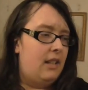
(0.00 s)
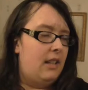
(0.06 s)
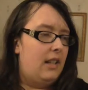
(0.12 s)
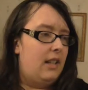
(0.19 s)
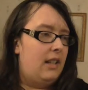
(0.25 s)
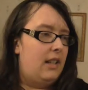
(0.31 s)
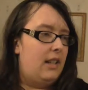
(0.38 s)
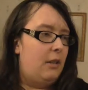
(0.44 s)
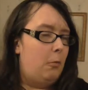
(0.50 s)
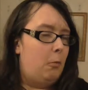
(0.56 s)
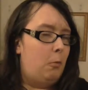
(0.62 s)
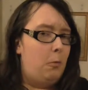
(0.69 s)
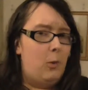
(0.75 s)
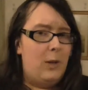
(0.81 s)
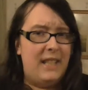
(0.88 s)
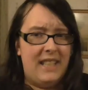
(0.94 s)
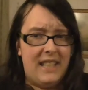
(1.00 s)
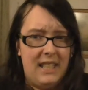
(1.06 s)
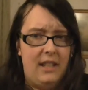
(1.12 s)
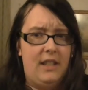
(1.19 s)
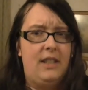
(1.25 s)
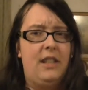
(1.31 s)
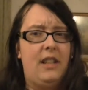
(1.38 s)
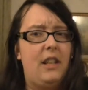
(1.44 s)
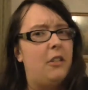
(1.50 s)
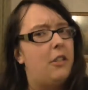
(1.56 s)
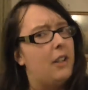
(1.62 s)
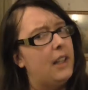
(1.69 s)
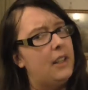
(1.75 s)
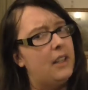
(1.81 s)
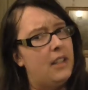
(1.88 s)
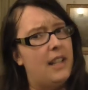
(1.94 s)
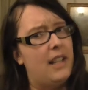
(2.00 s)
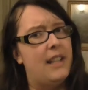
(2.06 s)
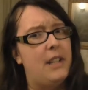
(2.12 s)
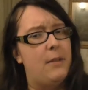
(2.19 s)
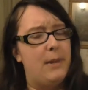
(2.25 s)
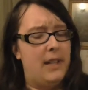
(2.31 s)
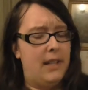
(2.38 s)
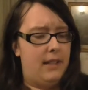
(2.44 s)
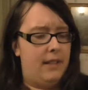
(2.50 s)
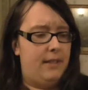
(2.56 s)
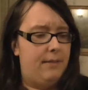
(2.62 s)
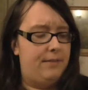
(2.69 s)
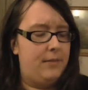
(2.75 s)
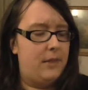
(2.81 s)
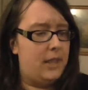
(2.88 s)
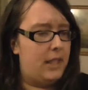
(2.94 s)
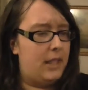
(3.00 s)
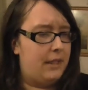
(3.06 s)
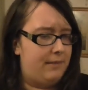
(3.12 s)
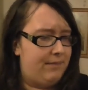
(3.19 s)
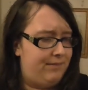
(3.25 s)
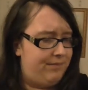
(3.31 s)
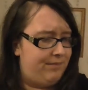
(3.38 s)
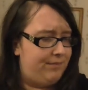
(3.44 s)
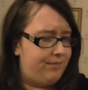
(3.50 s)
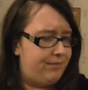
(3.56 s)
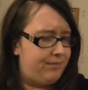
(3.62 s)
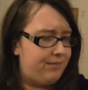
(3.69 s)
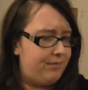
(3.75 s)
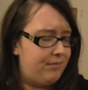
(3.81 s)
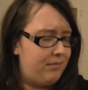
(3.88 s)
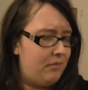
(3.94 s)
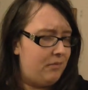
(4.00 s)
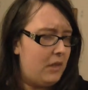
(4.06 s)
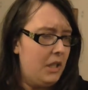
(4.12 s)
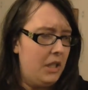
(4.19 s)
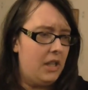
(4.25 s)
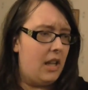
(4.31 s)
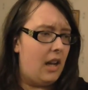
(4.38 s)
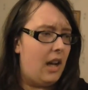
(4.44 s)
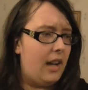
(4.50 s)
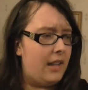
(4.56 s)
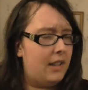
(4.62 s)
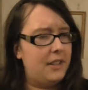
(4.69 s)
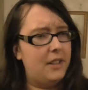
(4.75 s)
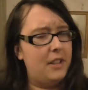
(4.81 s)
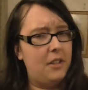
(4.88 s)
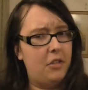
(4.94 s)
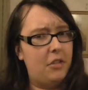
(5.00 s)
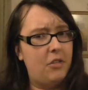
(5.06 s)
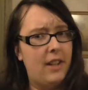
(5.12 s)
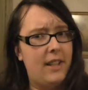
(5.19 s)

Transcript: We didn't, and I'll get to that in a minute. So, I got to the